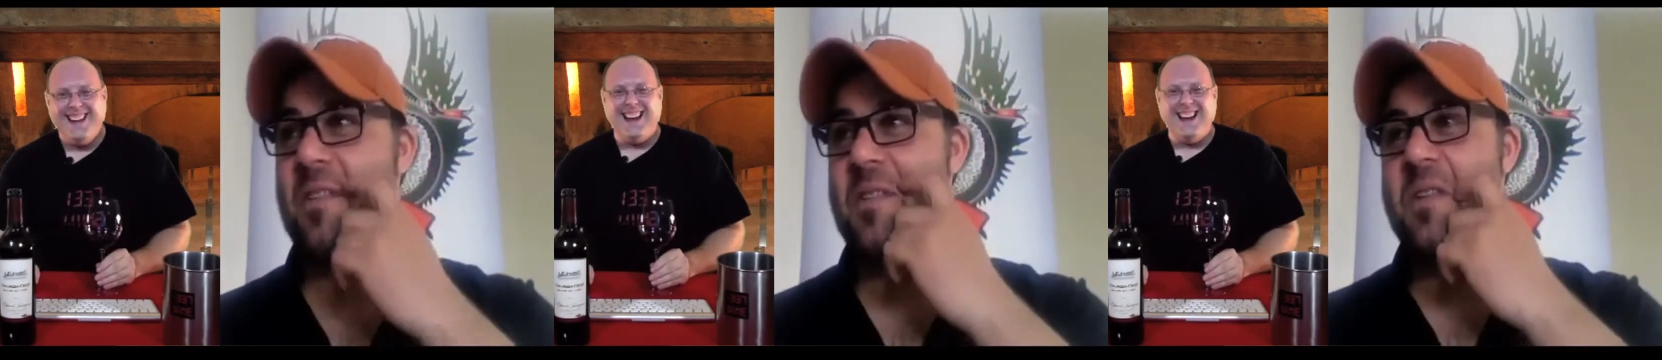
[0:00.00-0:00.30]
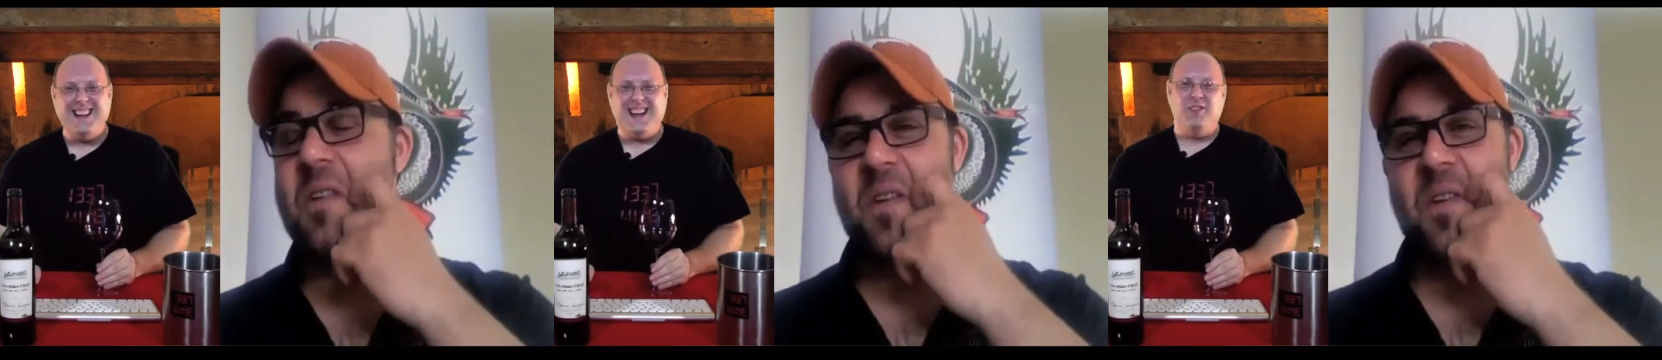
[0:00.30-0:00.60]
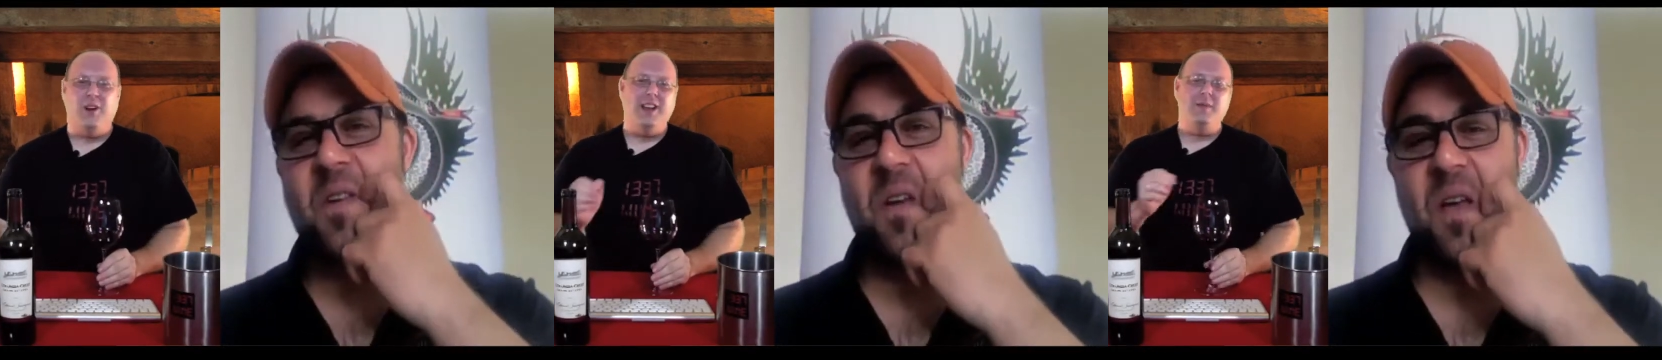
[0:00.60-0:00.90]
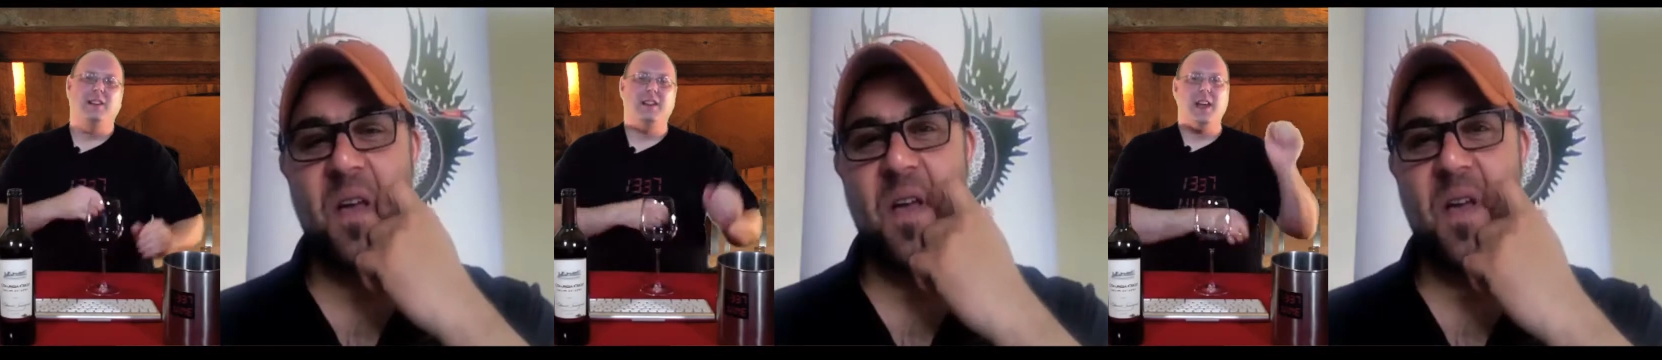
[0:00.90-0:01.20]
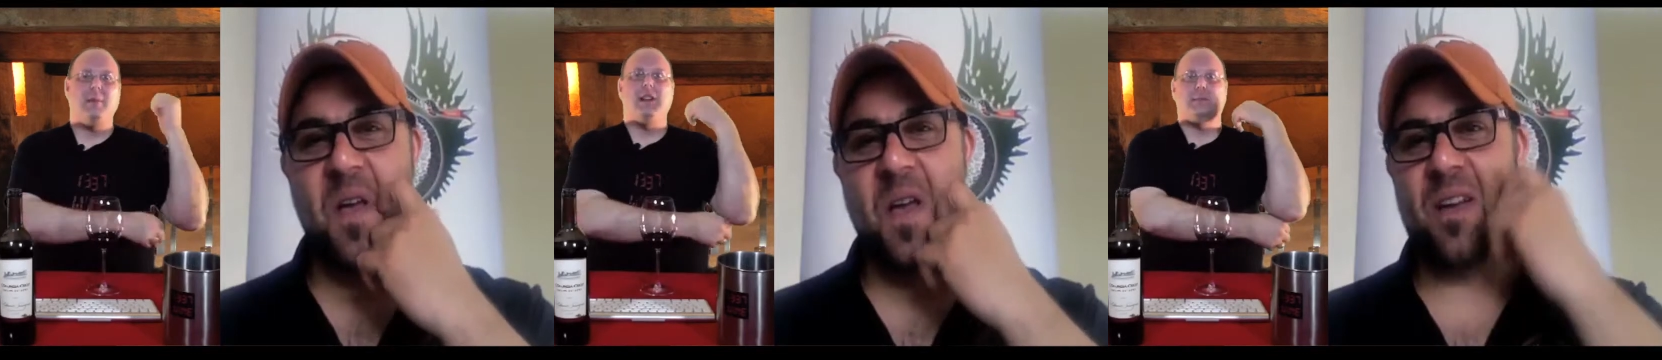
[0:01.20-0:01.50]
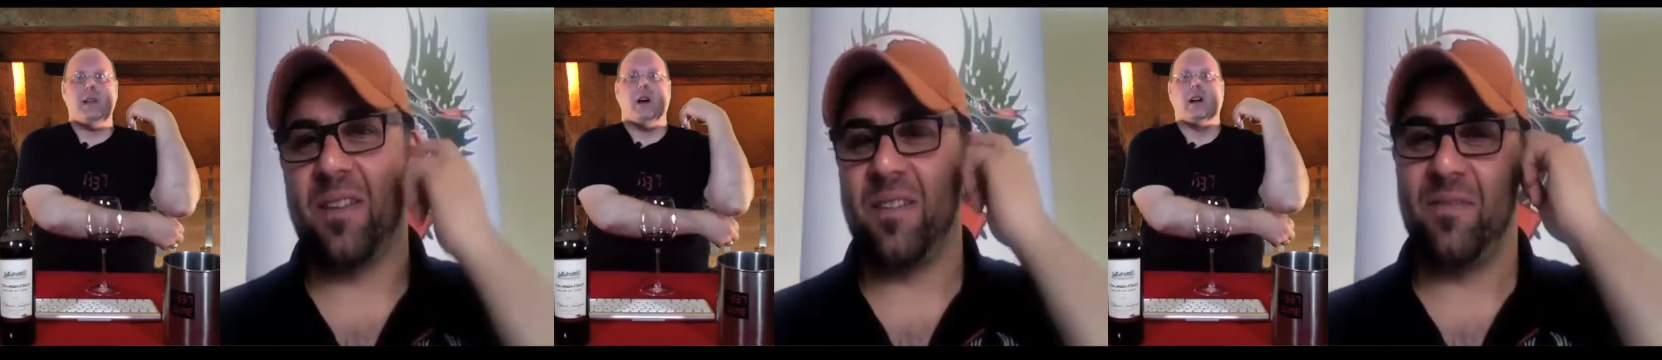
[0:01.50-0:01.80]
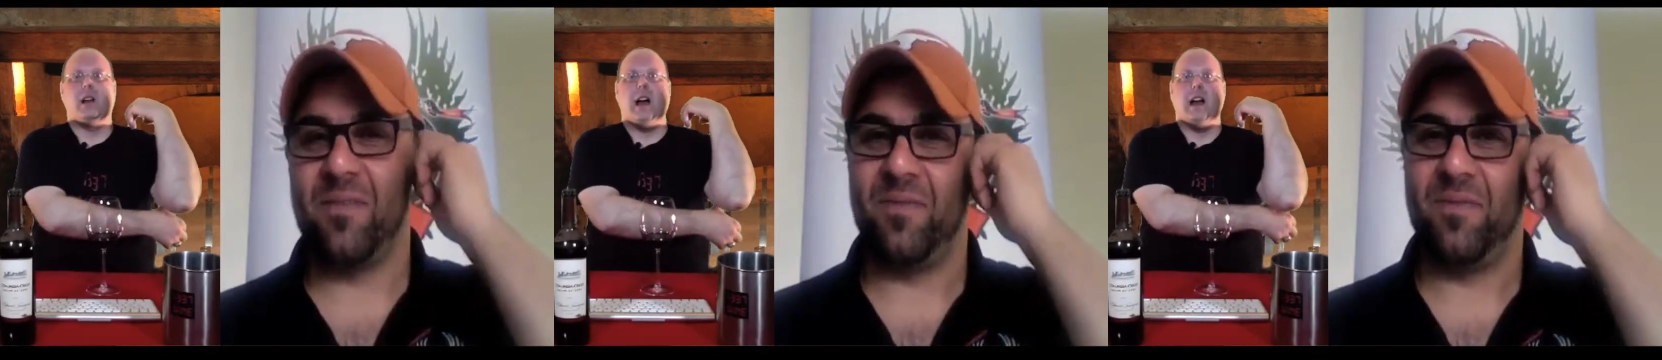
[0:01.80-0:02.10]
Speaker 1: I, I, well, I emailed him and his
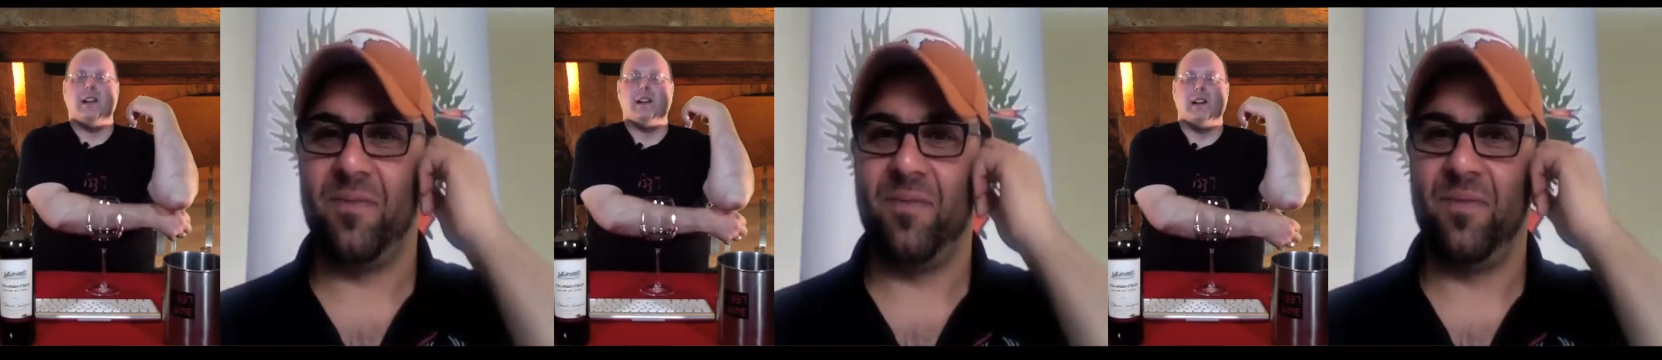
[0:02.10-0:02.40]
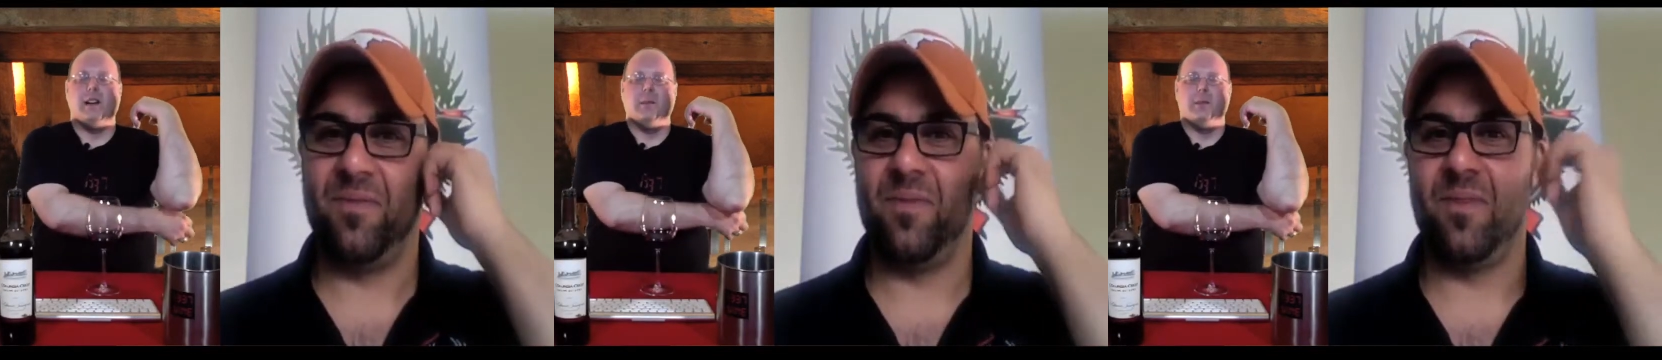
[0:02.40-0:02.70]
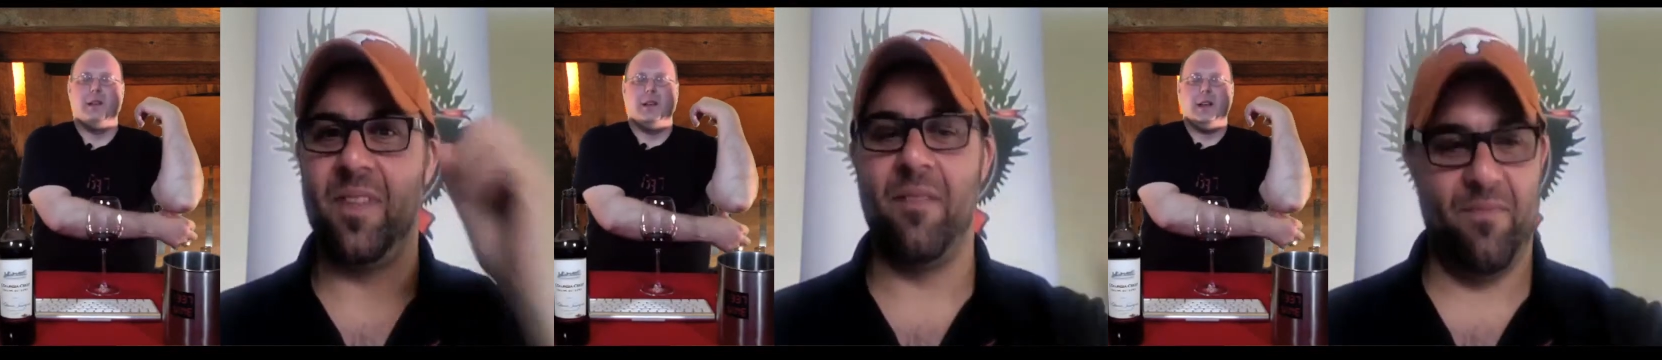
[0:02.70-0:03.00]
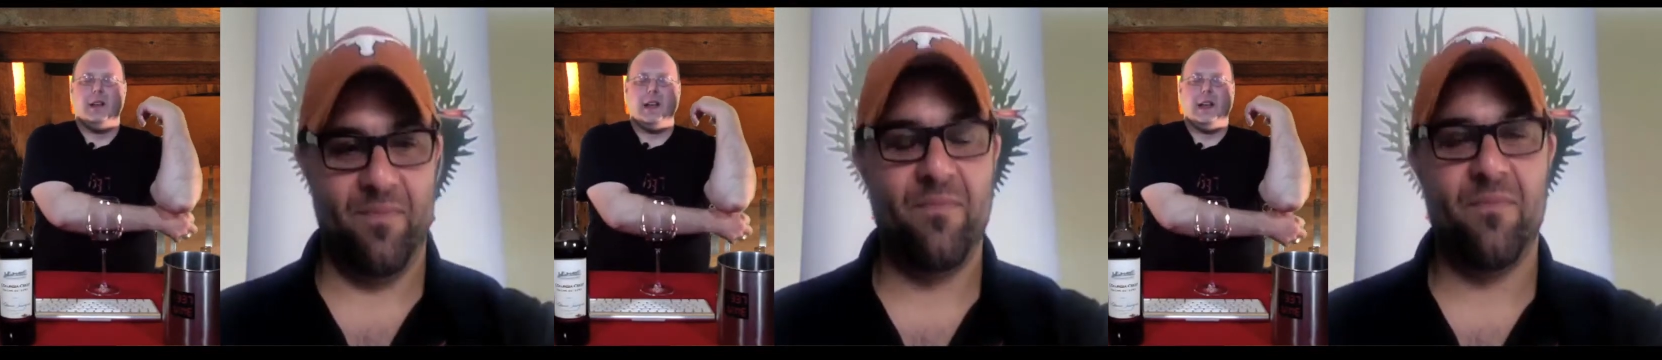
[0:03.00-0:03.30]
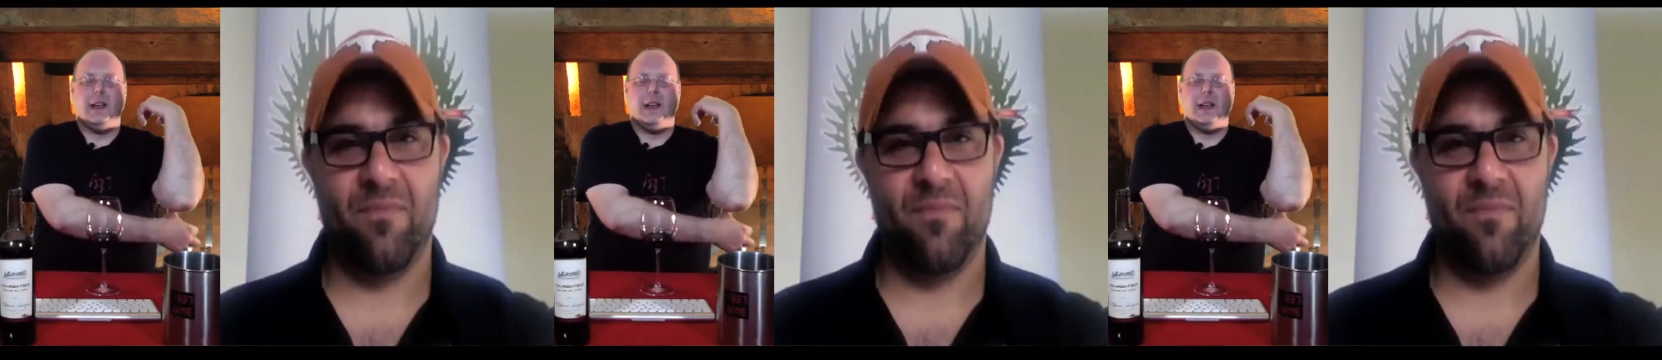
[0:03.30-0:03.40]
PR guy, um, yep.